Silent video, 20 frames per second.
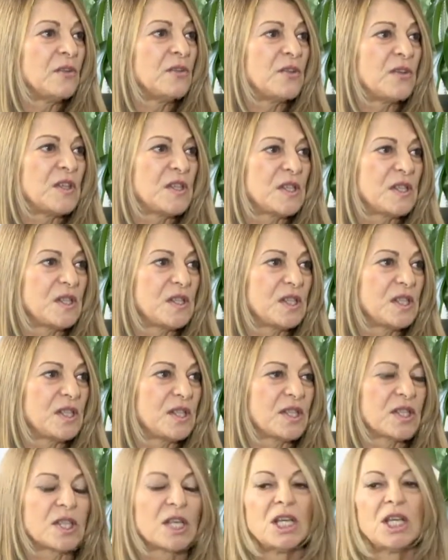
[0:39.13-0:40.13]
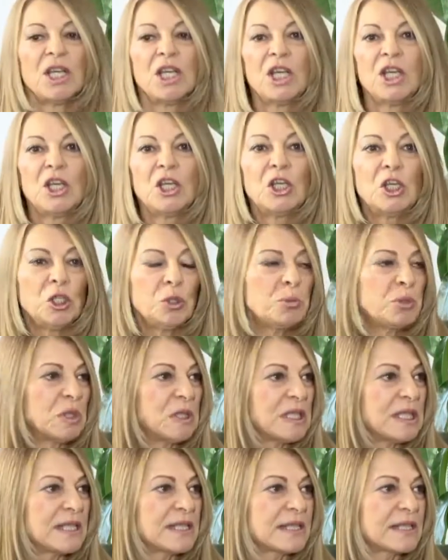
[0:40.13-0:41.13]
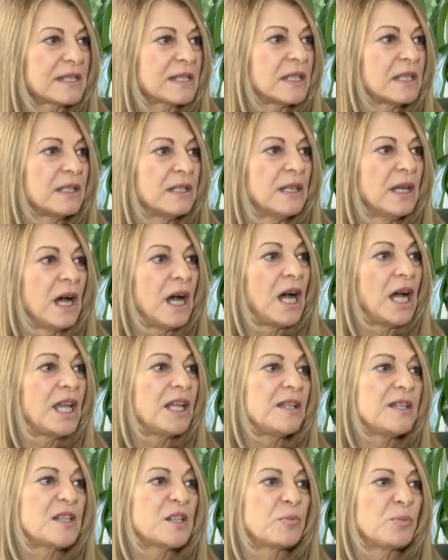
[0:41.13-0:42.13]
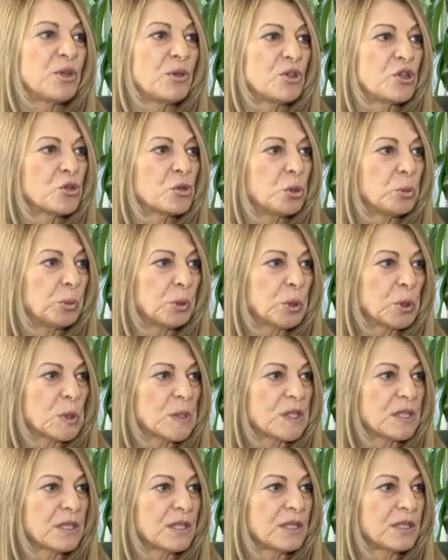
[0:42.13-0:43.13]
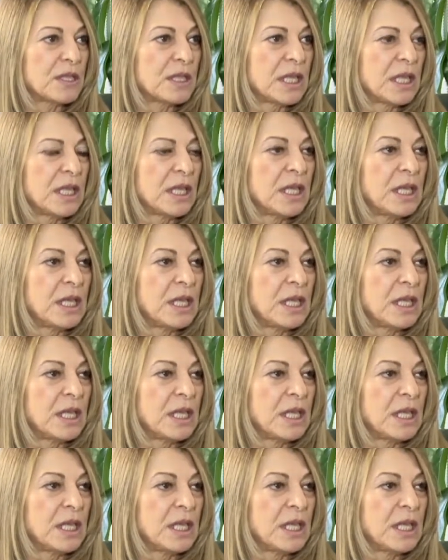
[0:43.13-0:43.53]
physicist, humanist, highly spiritual person,